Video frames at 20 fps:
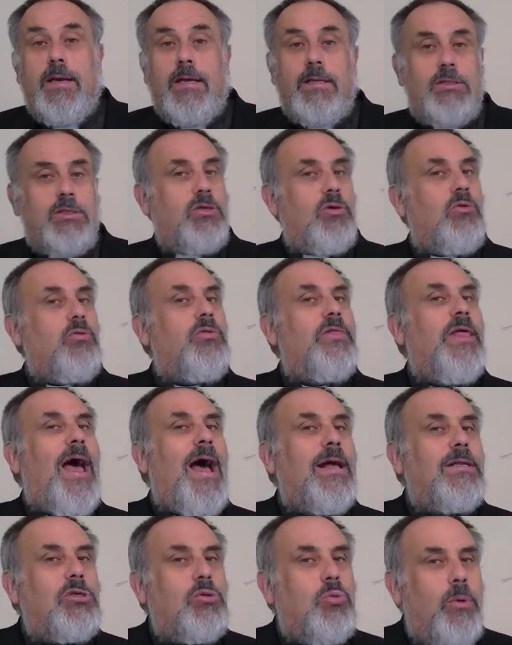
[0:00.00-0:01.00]
And so
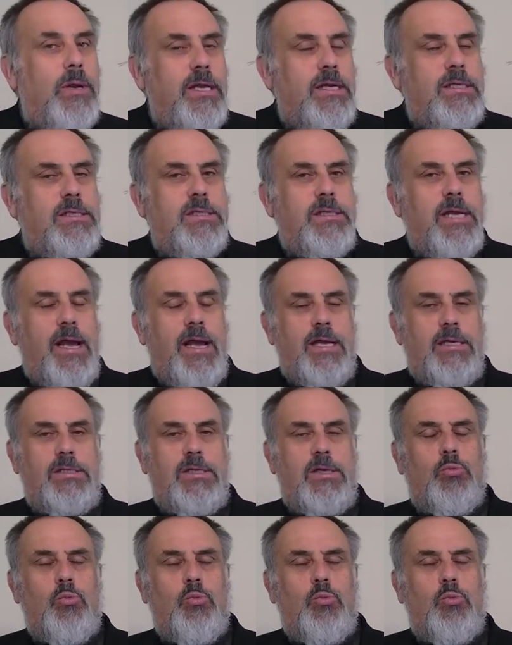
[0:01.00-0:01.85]
that's what he says.